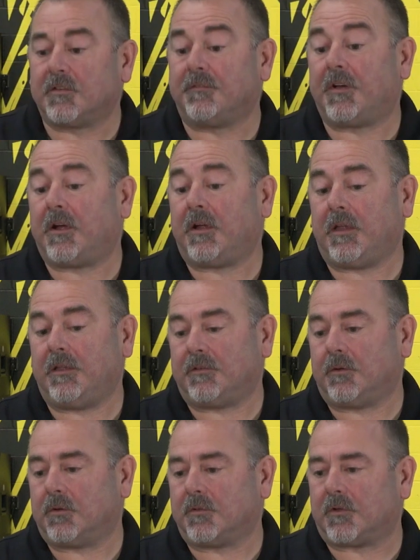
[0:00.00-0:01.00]
are very
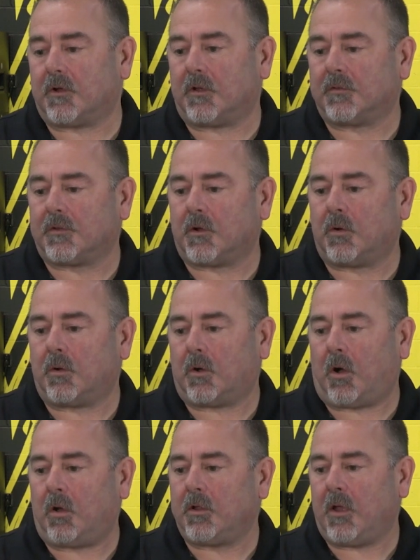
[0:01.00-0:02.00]
easy to install. So
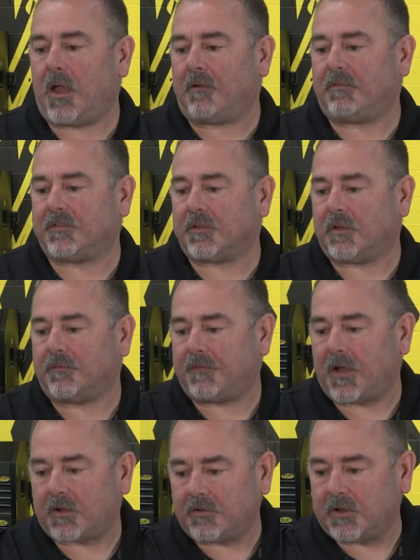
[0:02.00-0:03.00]
all you have is a
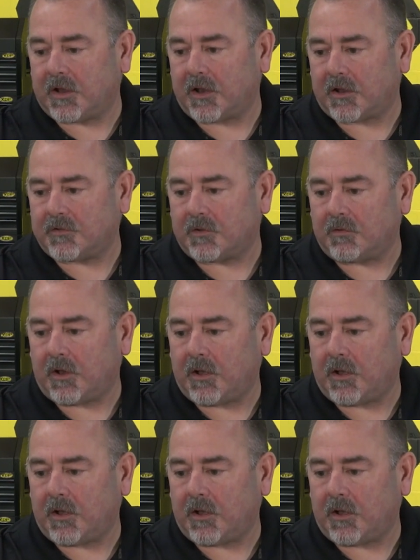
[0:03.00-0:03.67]
factory connection right